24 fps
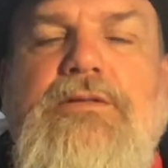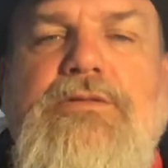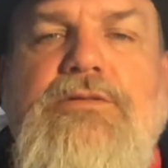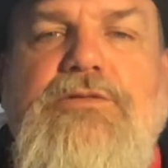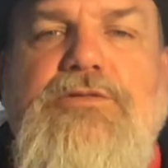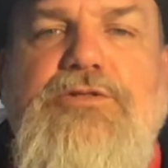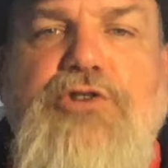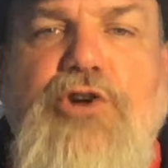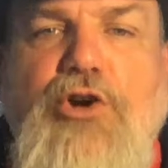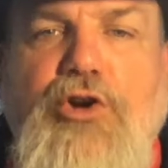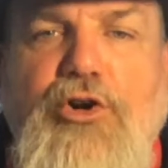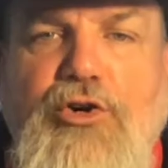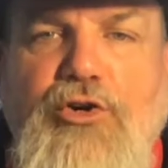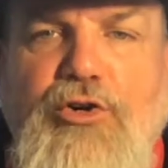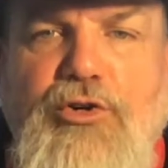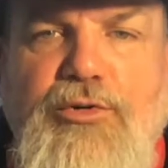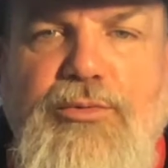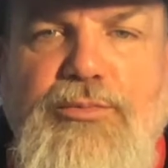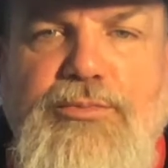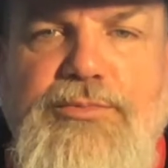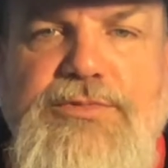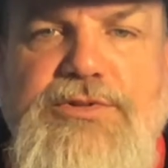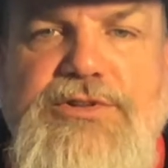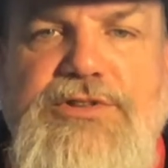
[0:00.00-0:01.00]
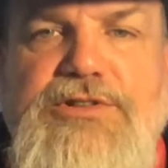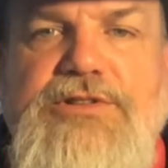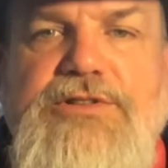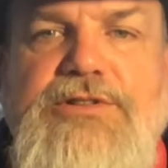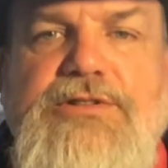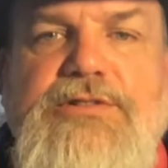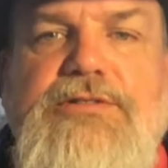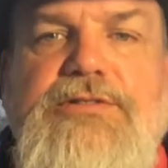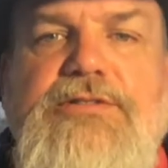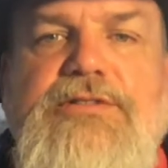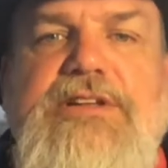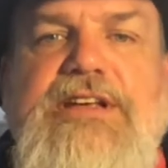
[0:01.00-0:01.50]
terms,
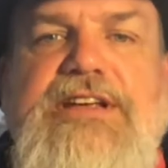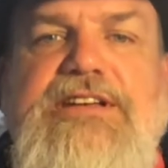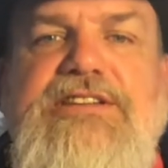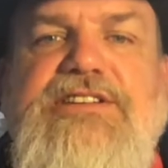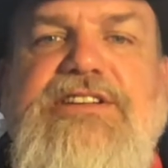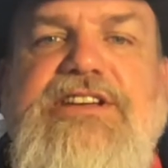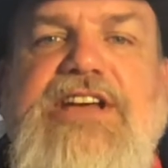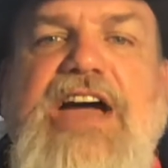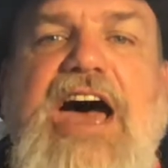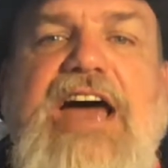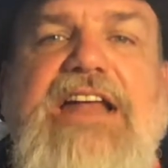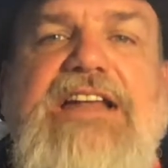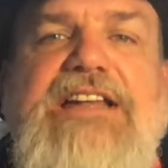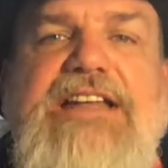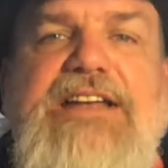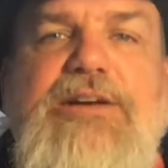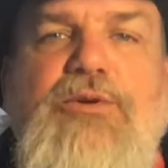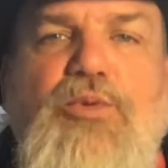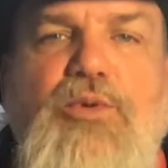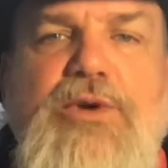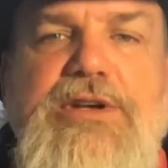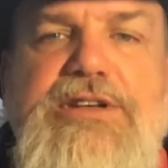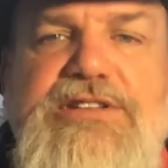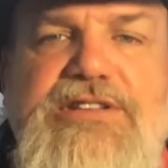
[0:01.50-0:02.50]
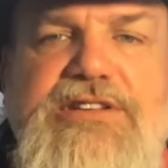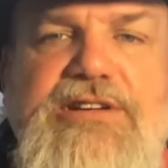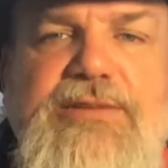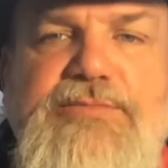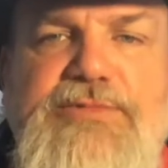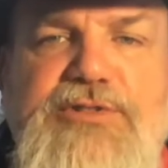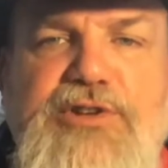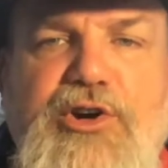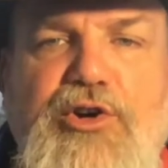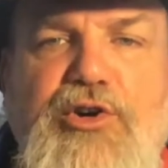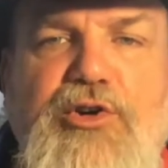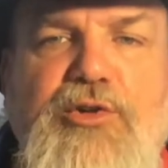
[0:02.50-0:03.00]
these godly wisdom
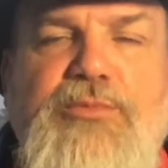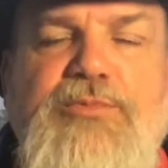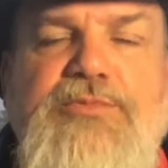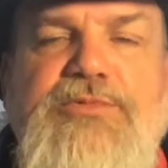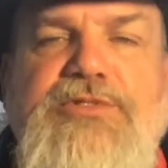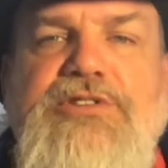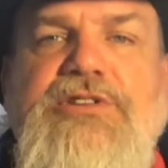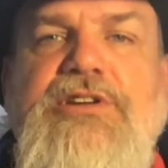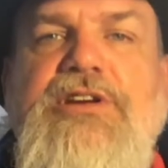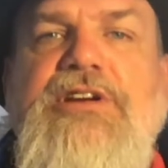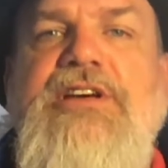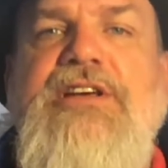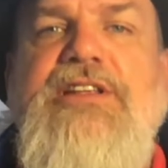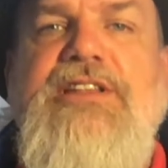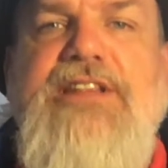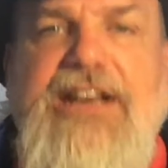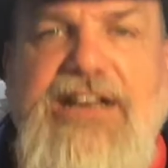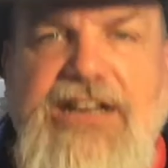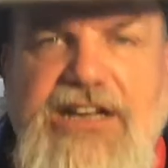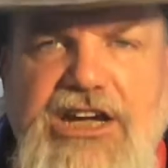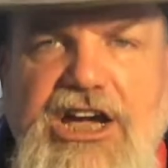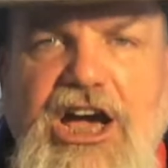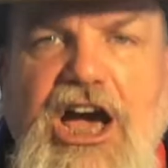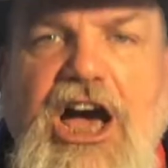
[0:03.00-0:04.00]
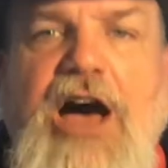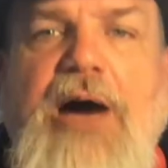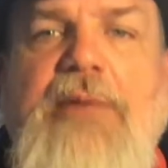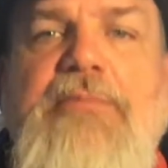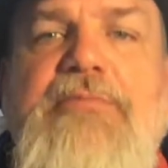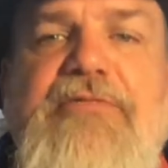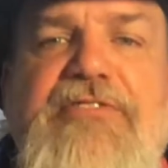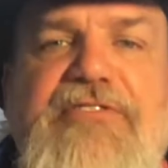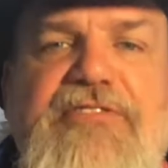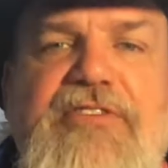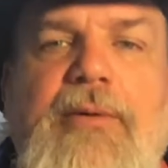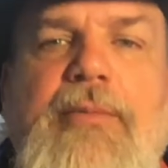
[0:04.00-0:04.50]
terms that
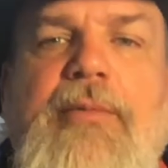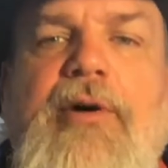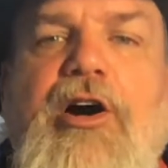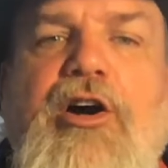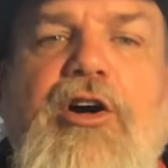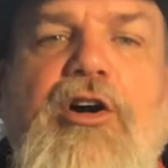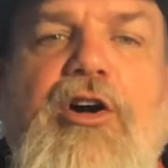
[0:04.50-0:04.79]
come from our